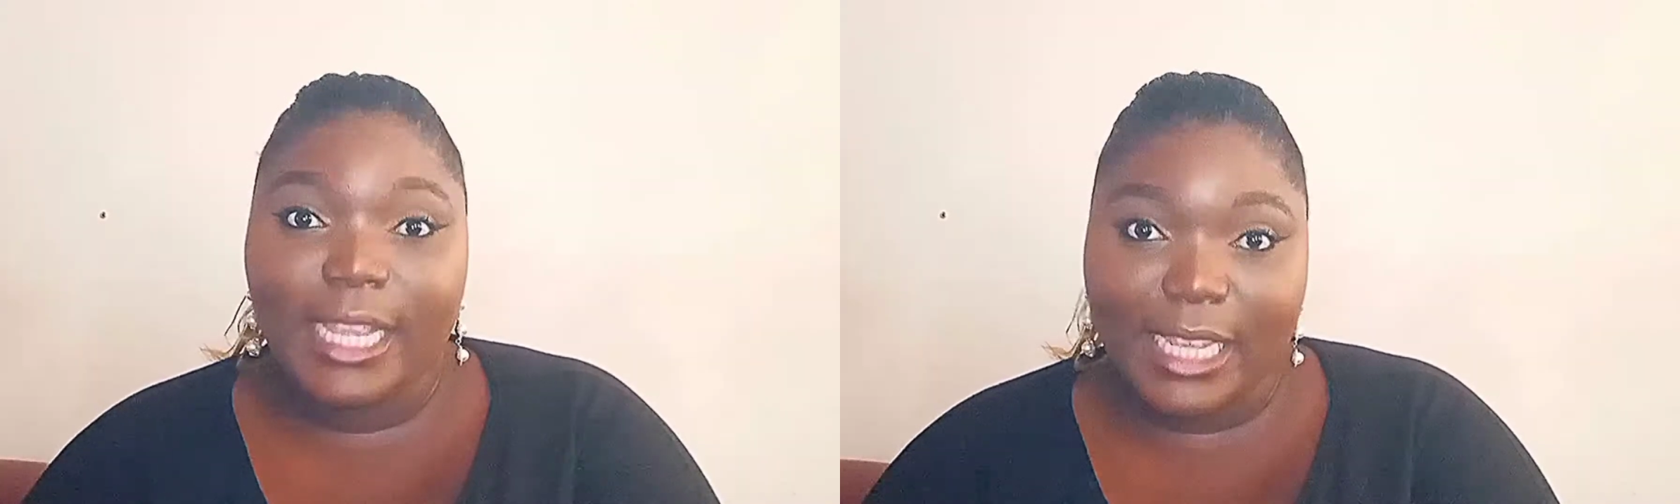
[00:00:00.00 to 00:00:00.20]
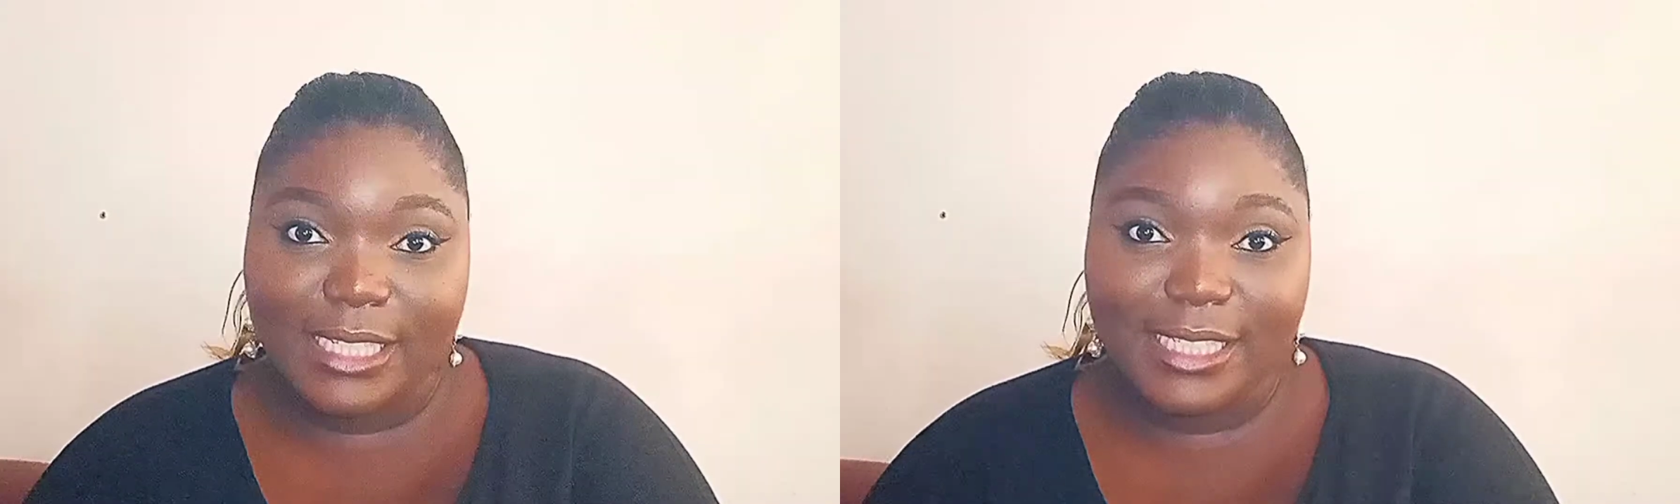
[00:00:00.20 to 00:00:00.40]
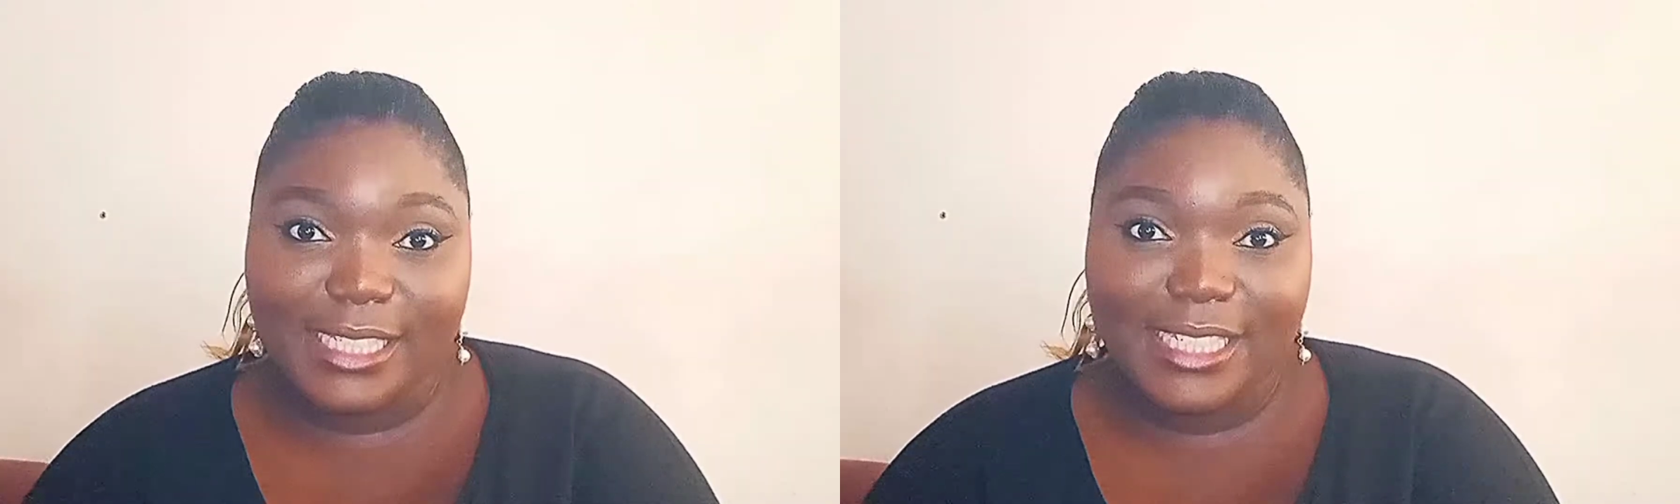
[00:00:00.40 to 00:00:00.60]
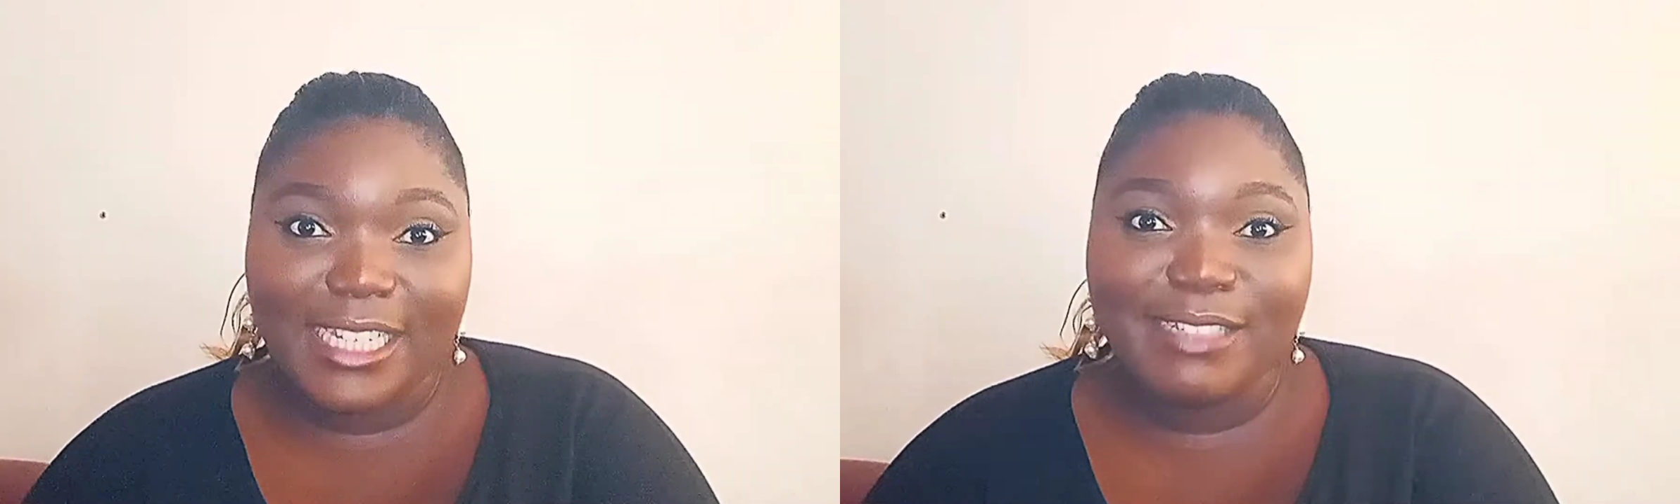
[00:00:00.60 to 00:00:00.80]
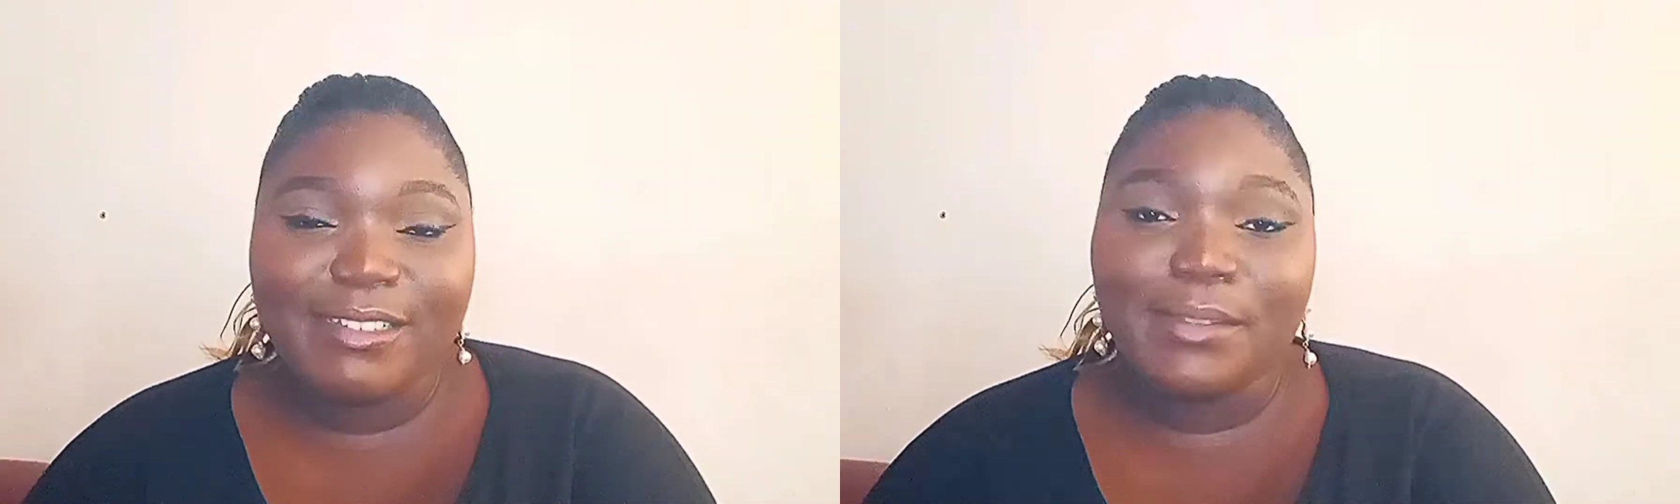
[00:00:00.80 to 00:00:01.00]

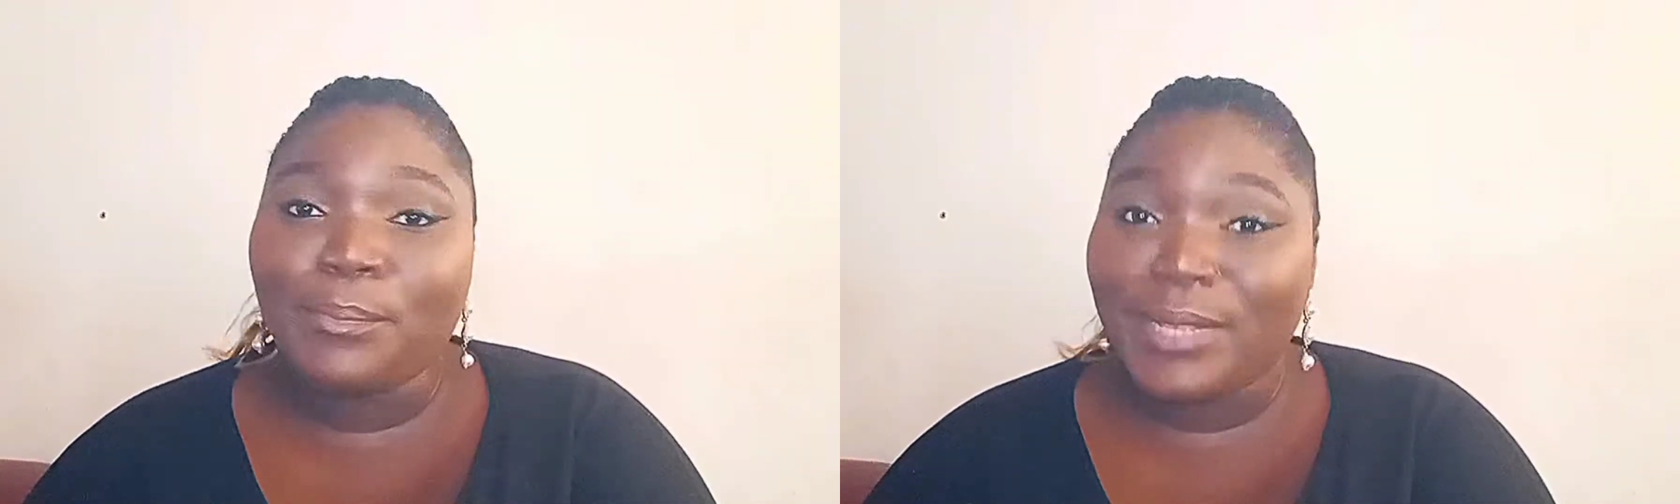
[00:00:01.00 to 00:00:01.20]
the